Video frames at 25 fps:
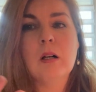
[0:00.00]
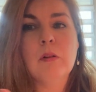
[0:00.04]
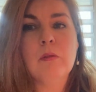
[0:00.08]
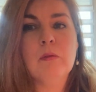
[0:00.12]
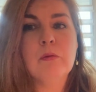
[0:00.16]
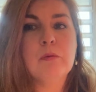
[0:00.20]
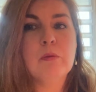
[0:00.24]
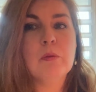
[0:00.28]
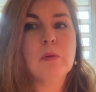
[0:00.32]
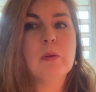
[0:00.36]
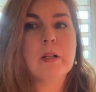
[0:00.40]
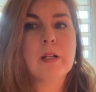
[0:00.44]

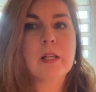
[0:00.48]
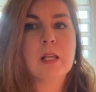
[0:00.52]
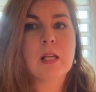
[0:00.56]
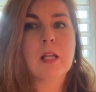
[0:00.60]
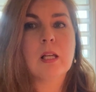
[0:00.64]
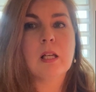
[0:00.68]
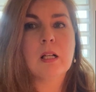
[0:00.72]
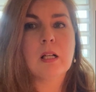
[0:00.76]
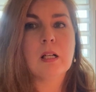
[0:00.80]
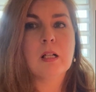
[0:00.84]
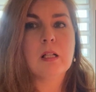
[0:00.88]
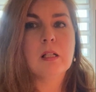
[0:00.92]

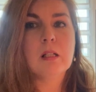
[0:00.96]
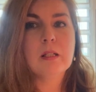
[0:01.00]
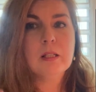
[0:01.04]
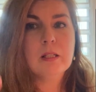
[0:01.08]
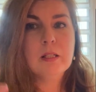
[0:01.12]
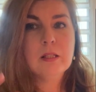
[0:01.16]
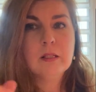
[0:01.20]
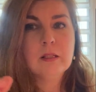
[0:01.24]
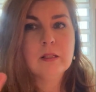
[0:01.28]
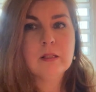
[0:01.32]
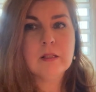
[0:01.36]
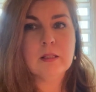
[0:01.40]
affording
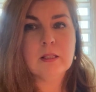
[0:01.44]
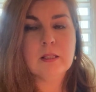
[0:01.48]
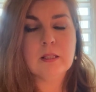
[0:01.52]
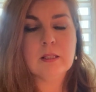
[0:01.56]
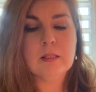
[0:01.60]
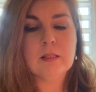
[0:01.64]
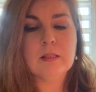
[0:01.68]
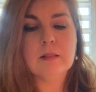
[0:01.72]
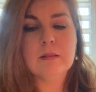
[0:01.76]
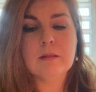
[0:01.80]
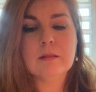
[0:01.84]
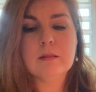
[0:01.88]

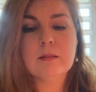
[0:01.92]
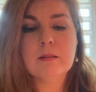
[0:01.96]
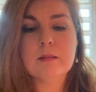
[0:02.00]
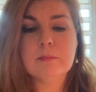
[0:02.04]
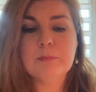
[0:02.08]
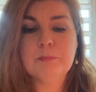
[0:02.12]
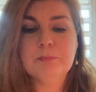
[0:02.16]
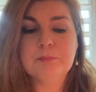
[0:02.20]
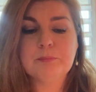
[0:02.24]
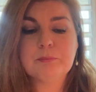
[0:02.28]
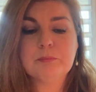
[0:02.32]
these,